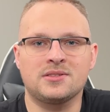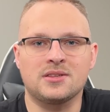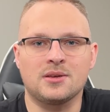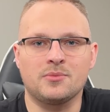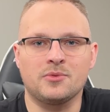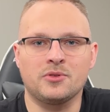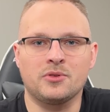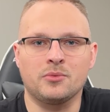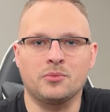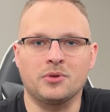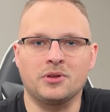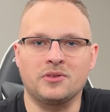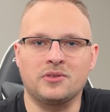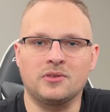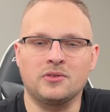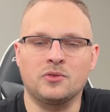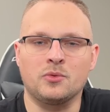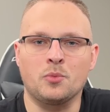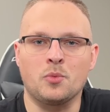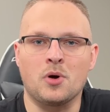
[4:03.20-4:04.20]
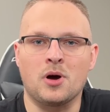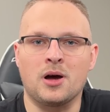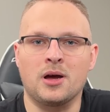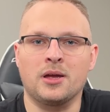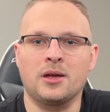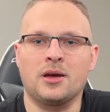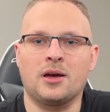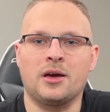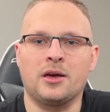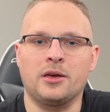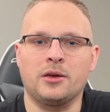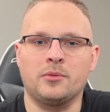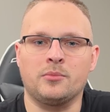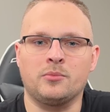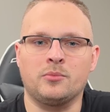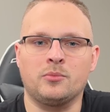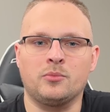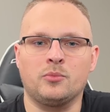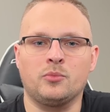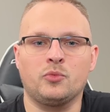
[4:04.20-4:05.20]
some of the reasons why I
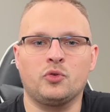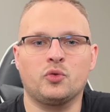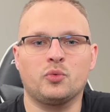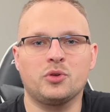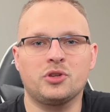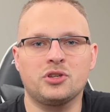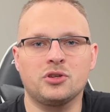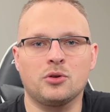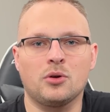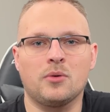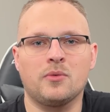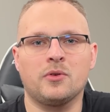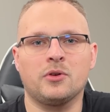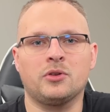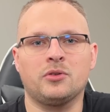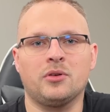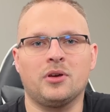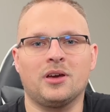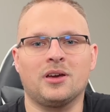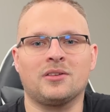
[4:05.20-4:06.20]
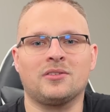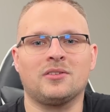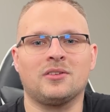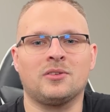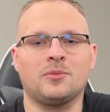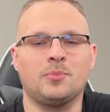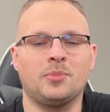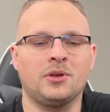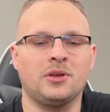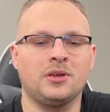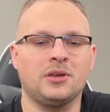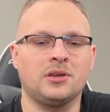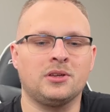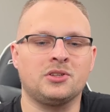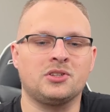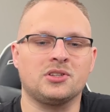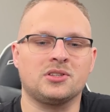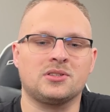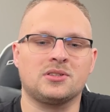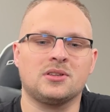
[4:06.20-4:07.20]
am switching over to XSP.
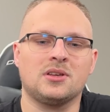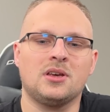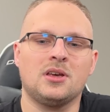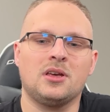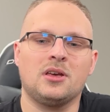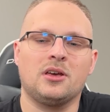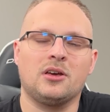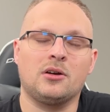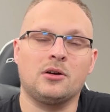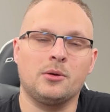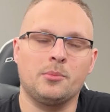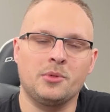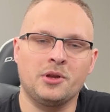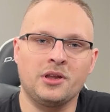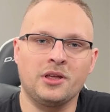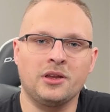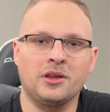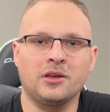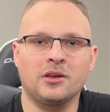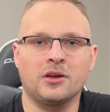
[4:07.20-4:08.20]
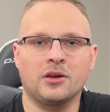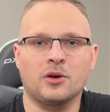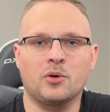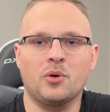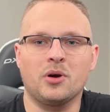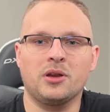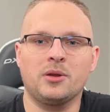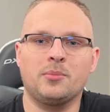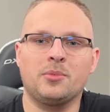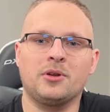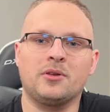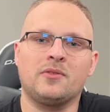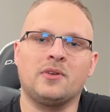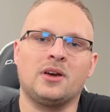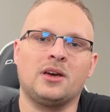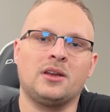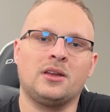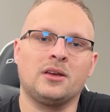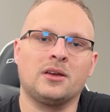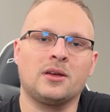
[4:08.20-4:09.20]
Is just eliminating quite a bit of a
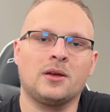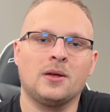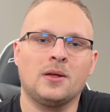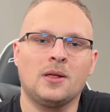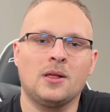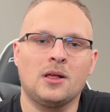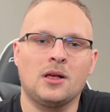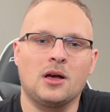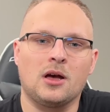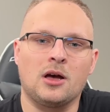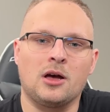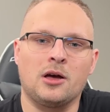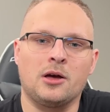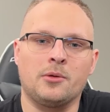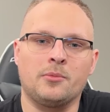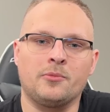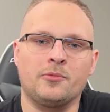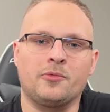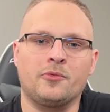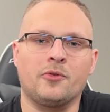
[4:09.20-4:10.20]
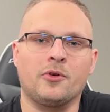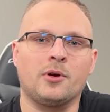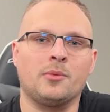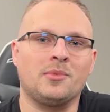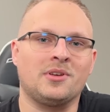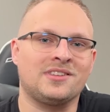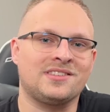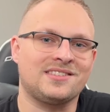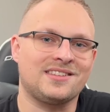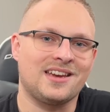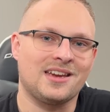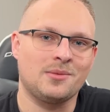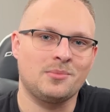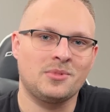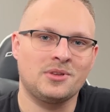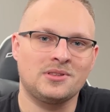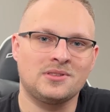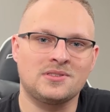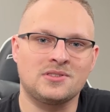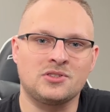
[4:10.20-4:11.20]
headache from
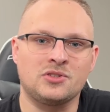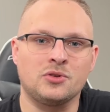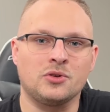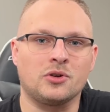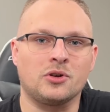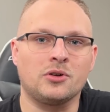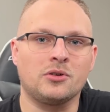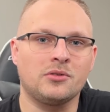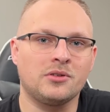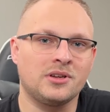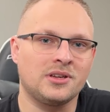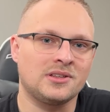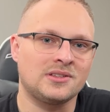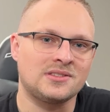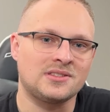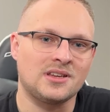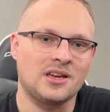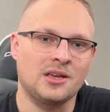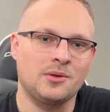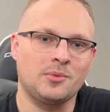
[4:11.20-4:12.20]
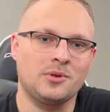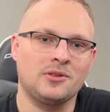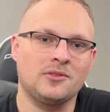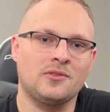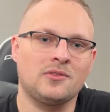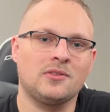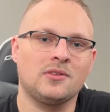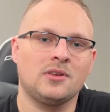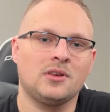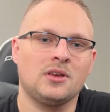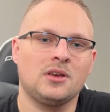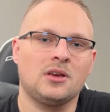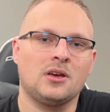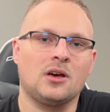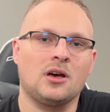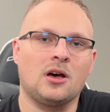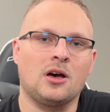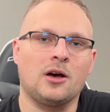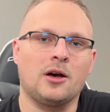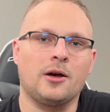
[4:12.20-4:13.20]
assignments to early assignments,
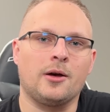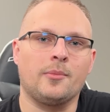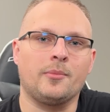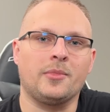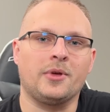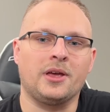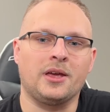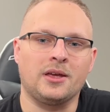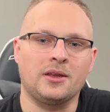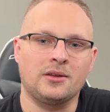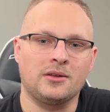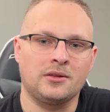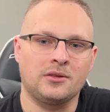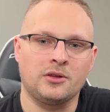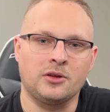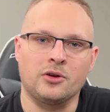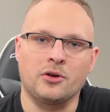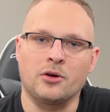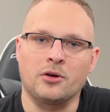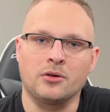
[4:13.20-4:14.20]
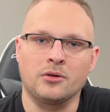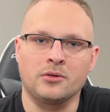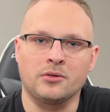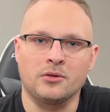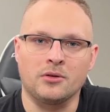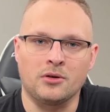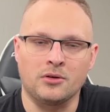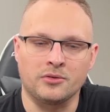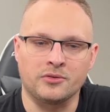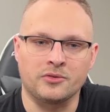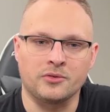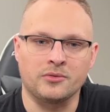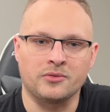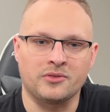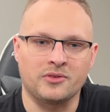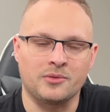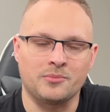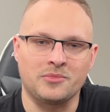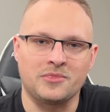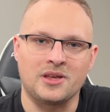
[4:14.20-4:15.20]
and there are also
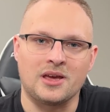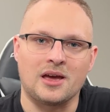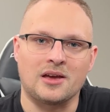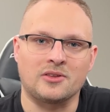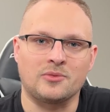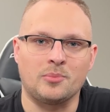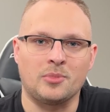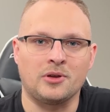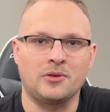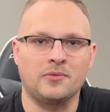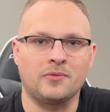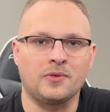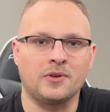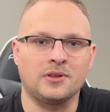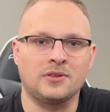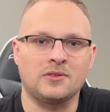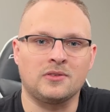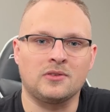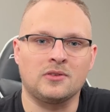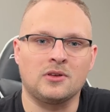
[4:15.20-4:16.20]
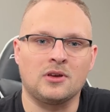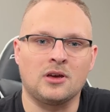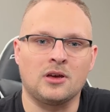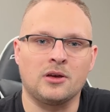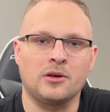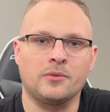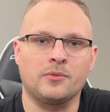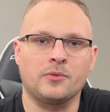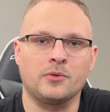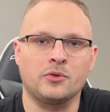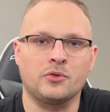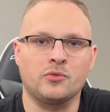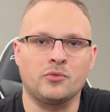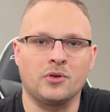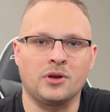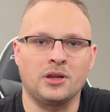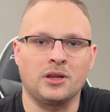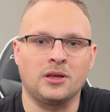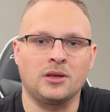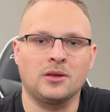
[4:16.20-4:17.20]
some tax benefits for
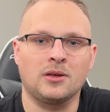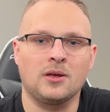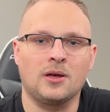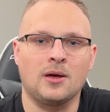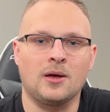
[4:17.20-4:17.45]
trading